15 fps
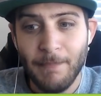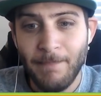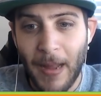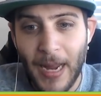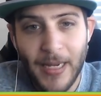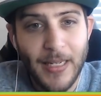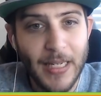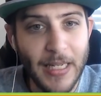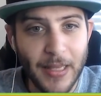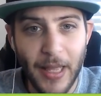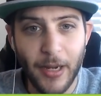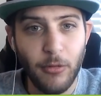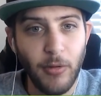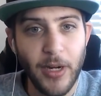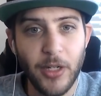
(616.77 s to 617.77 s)
idea
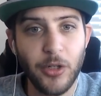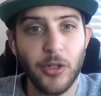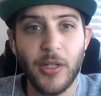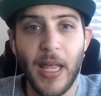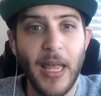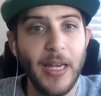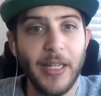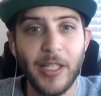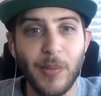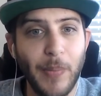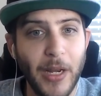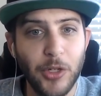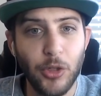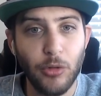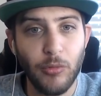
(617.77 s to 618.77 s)
that Granger's any
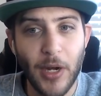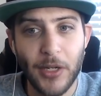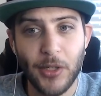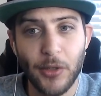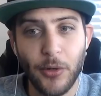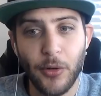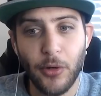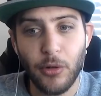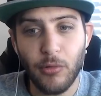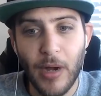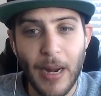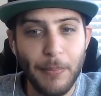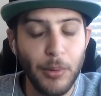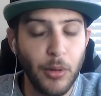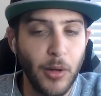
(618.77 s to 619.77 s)
special wrestler or
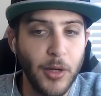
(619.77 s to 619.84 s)
grappler.